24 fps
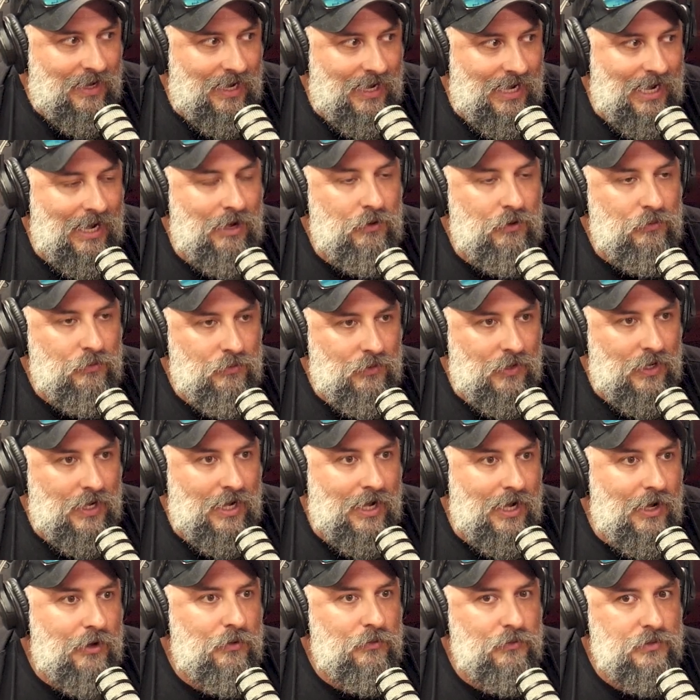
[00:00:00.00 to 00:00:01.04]

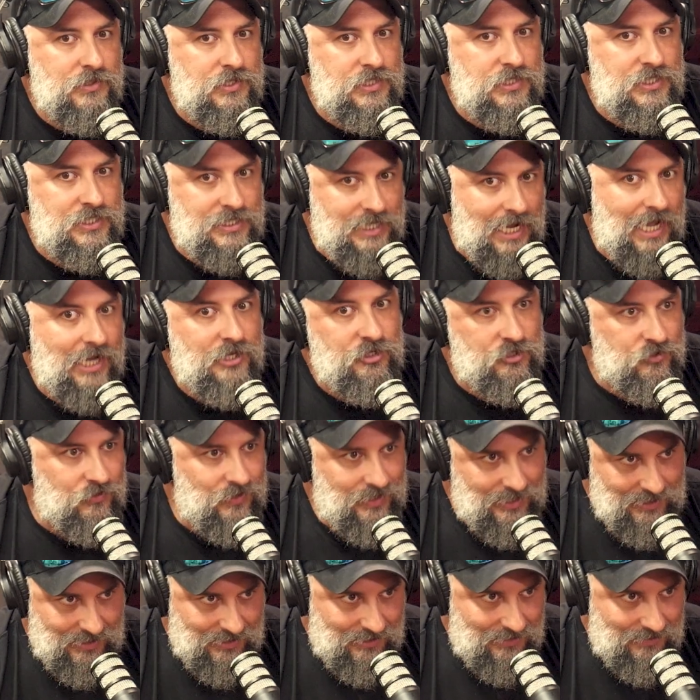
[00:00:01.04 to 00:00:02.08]
How
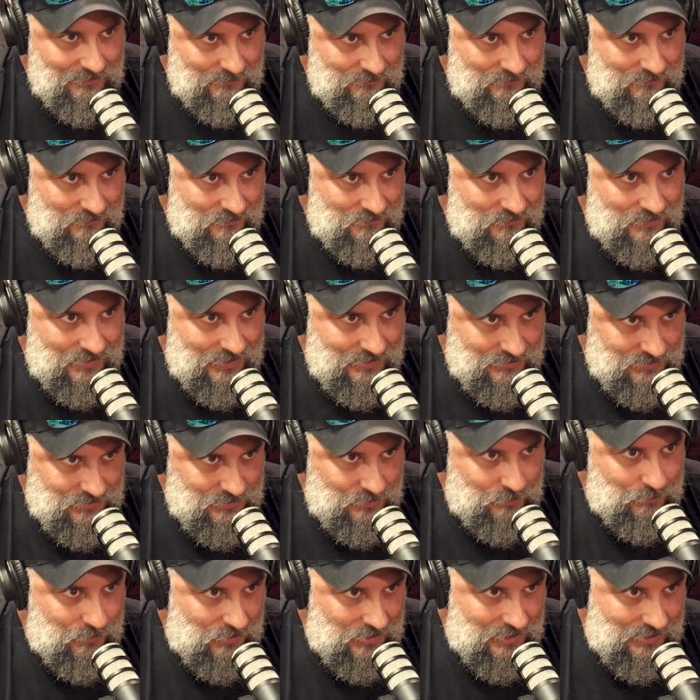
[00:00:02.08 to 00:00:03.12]
saturated is
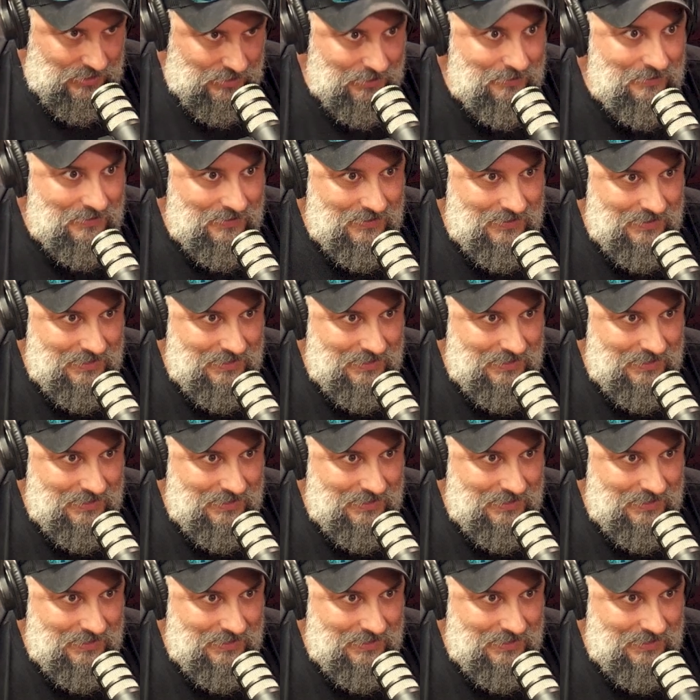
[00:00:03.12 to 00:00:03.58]
their body?